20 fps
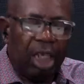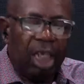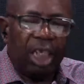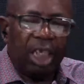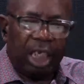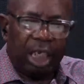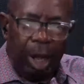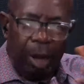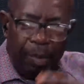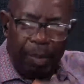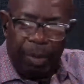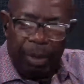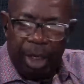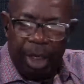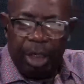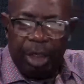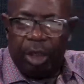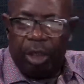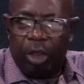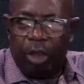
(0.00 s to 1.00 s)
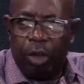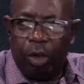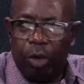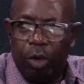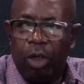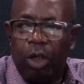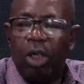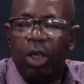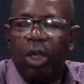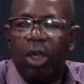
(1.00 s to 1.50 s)
is happening.
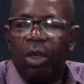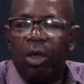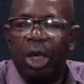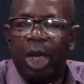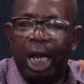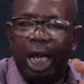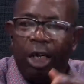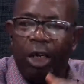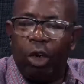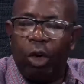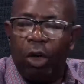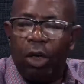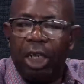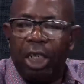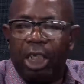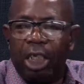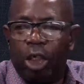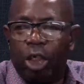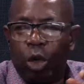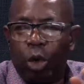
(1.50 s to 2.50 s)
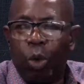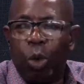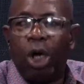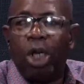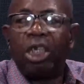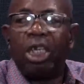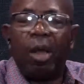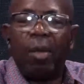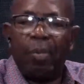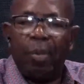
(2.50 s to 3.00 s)
So they know it is
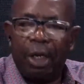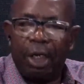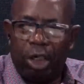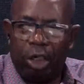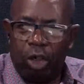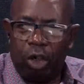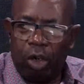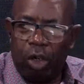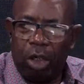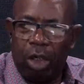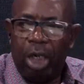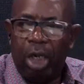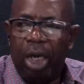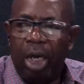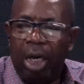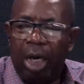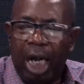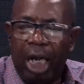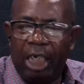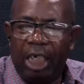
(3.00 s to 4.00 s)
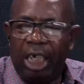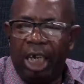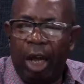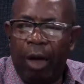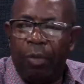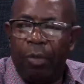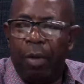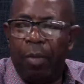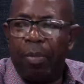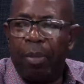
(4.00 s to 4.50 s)
what they measured that's now
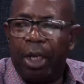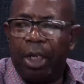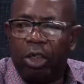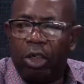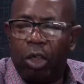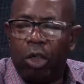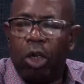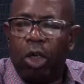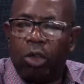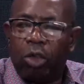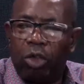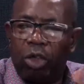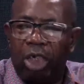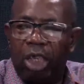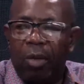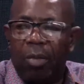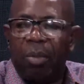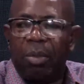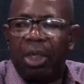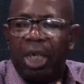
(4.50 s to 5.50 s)
being measured onto them.